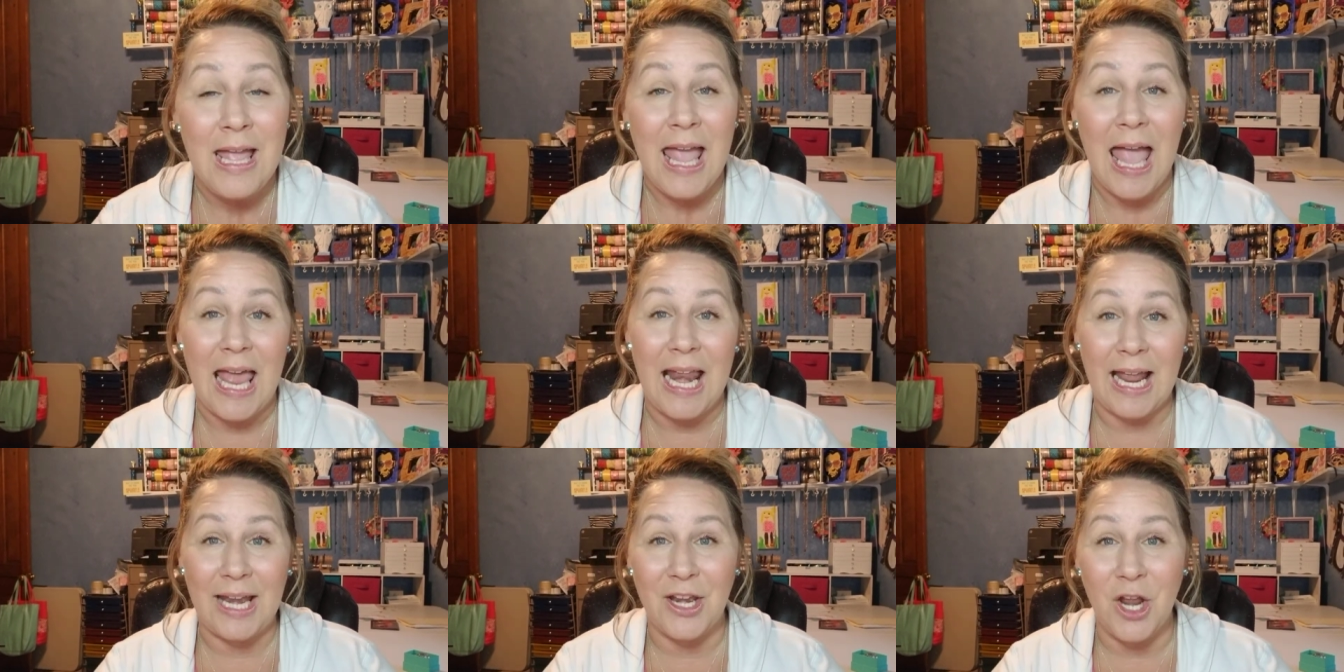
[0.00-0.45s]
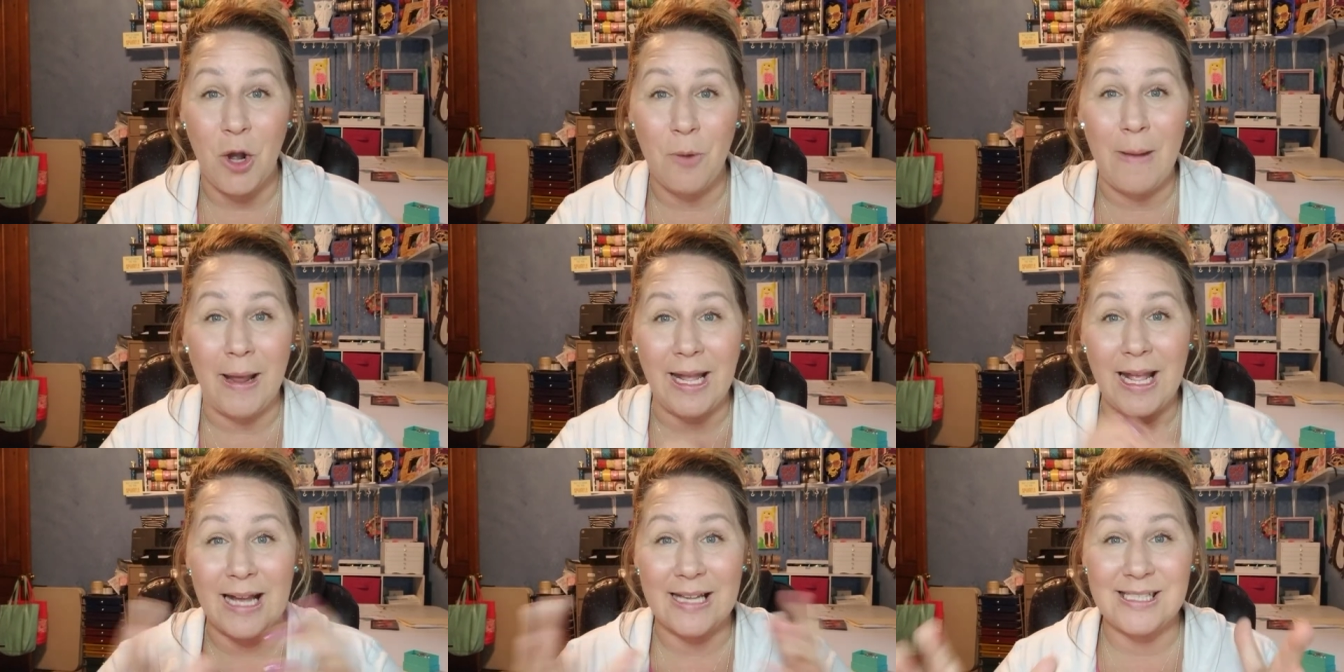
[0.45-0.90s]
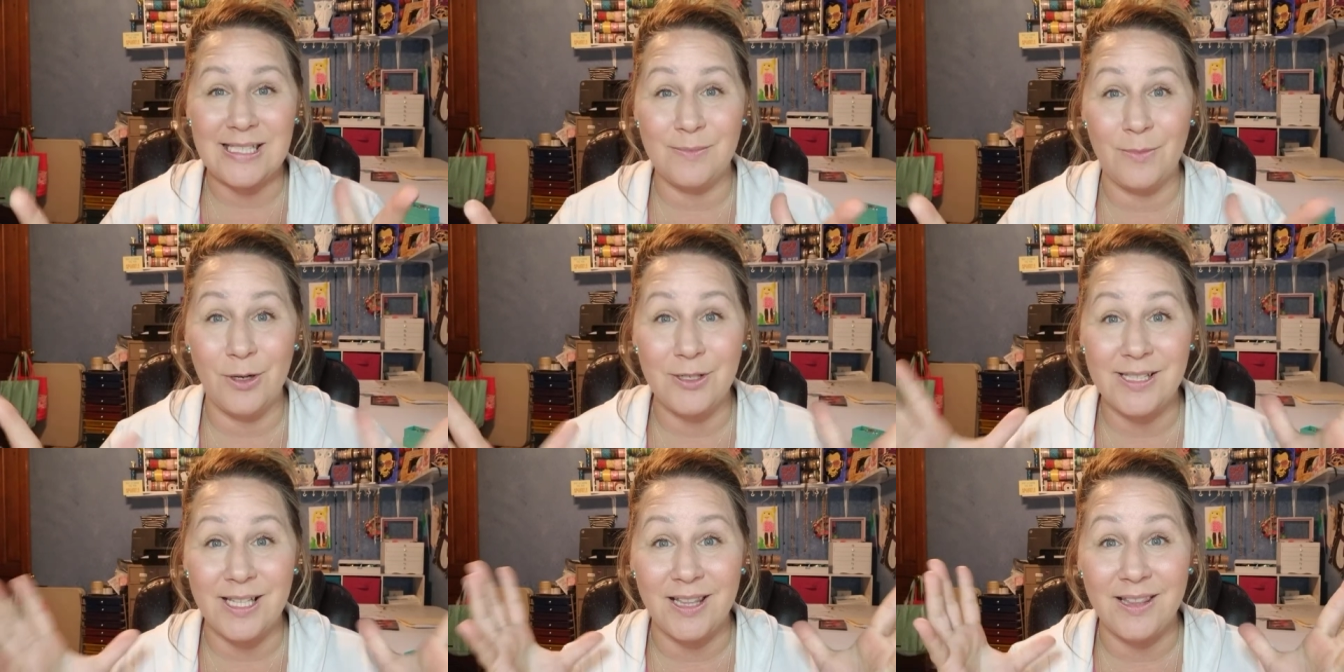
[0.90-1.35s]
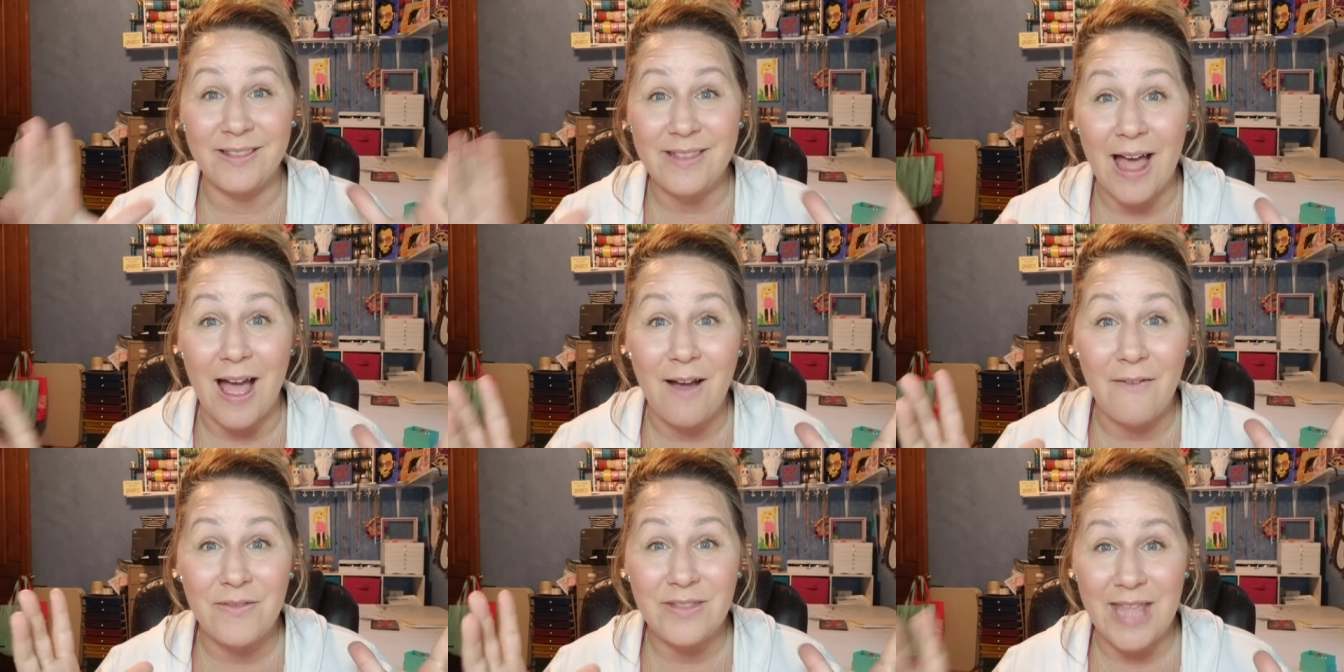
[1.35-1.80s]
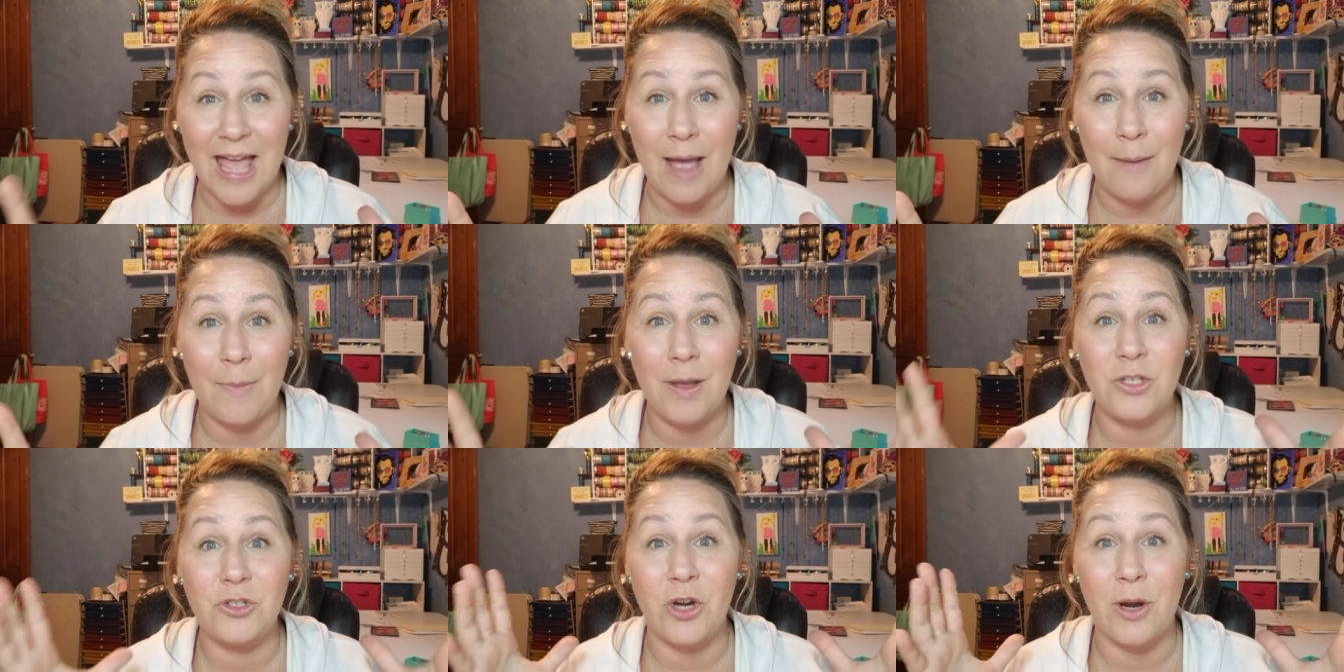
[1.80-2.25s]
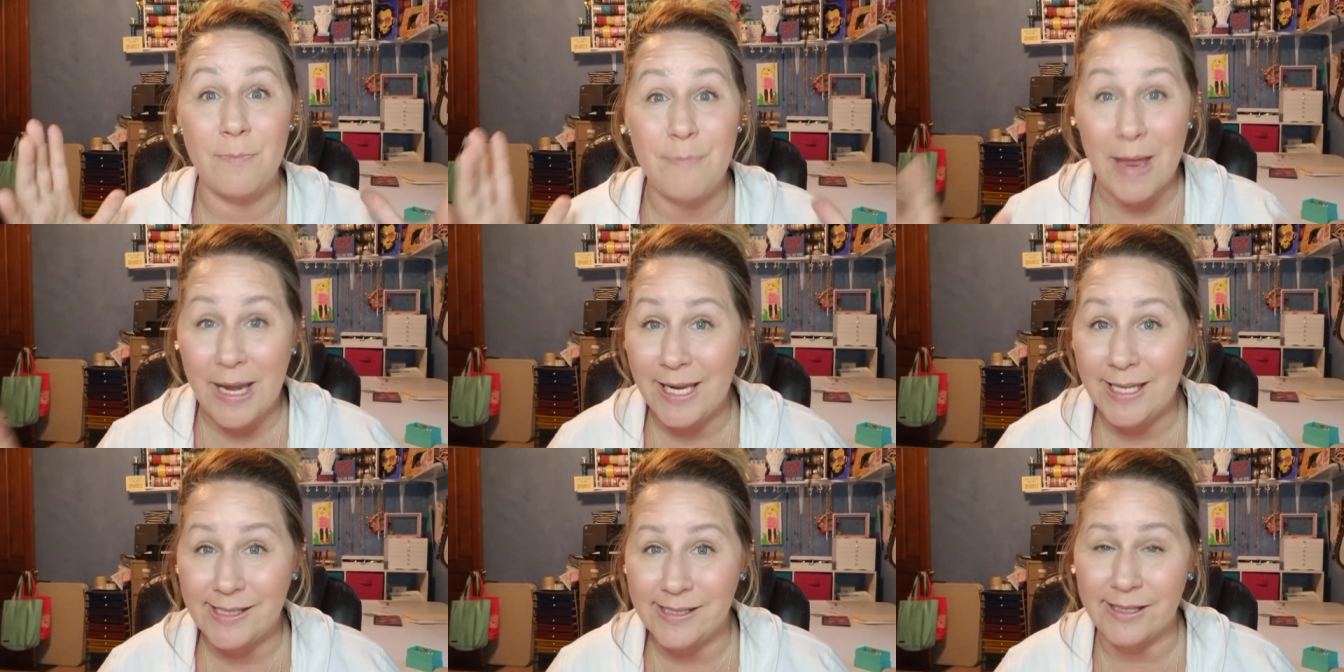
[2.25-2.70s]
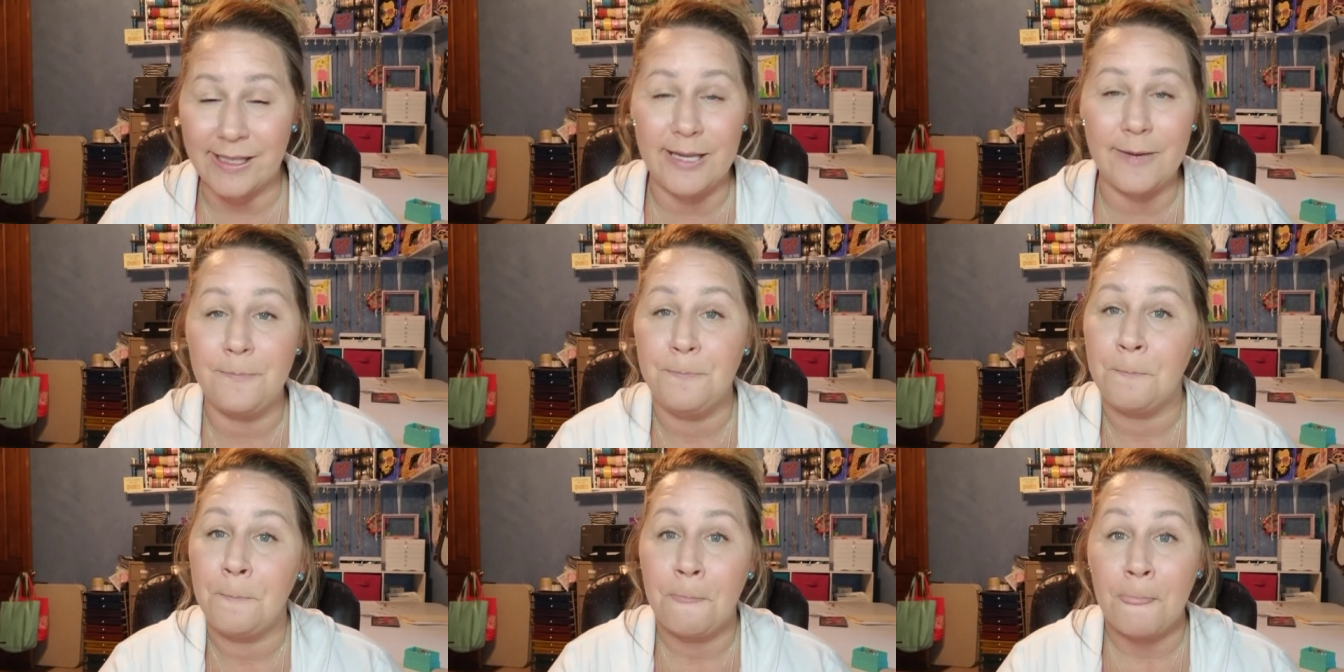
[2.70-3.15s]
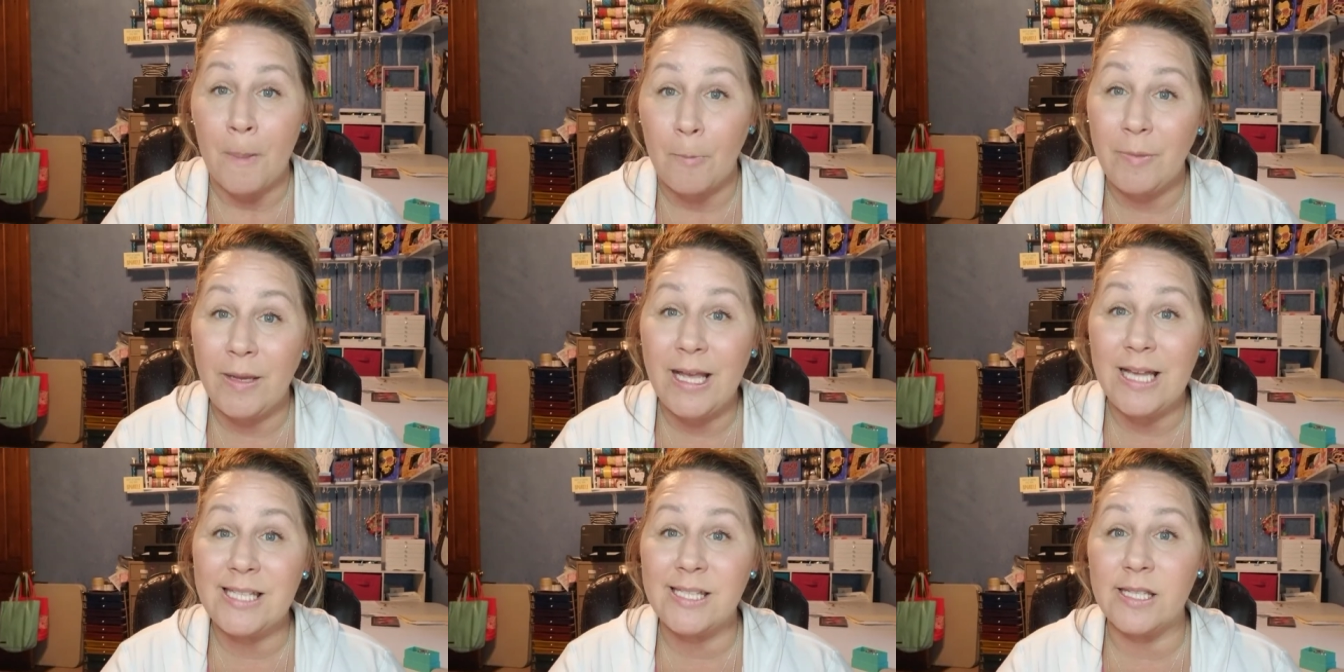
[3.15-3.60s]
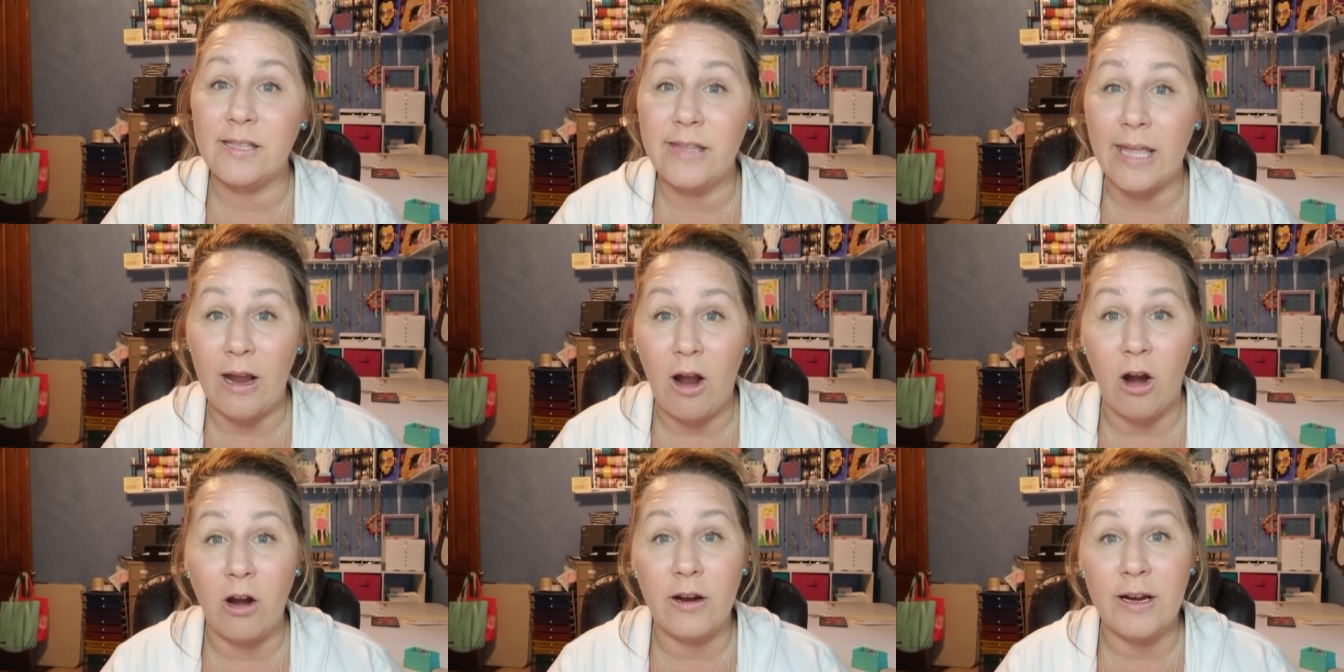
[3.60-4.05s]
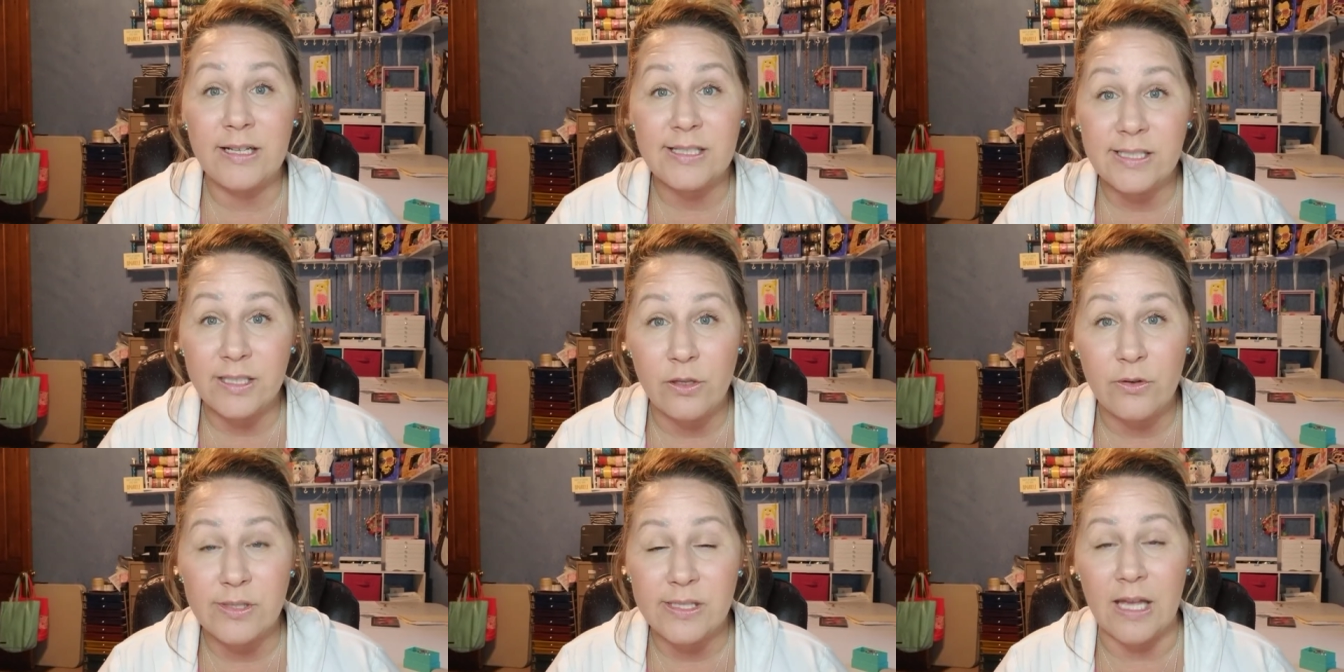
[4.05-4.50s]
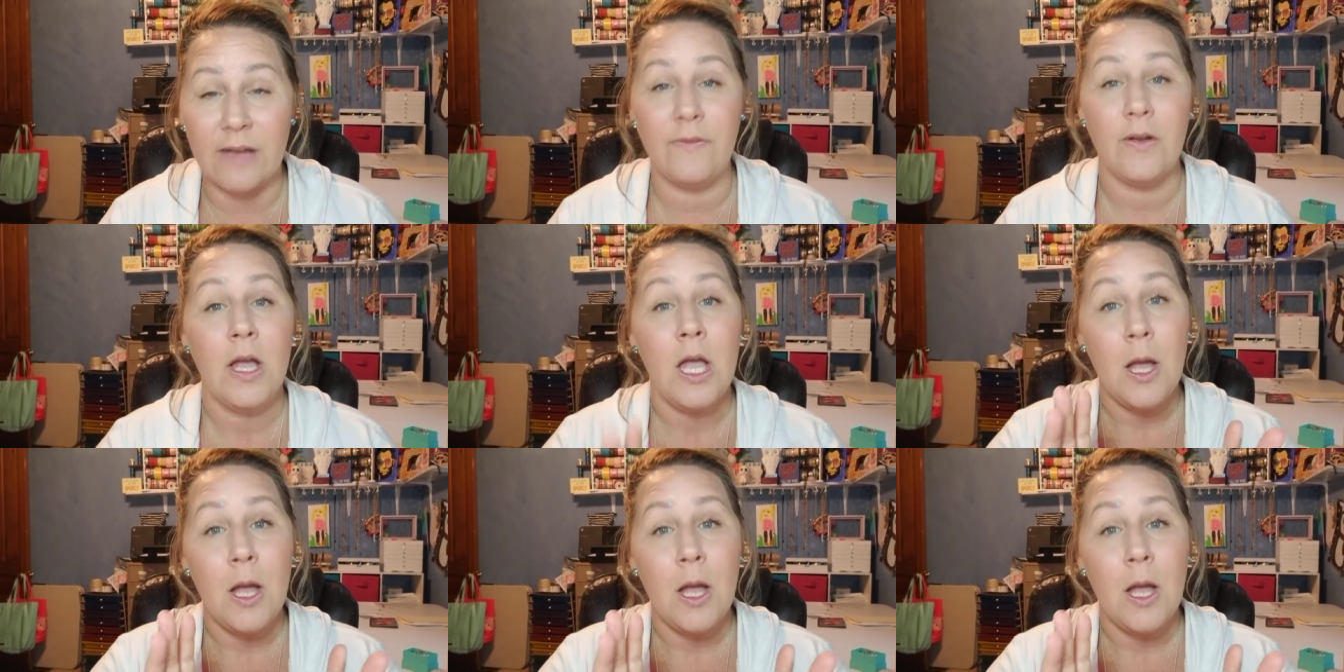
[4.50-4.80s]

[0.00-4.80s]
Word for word: and I know my customers love them tremendously because they are exclusive.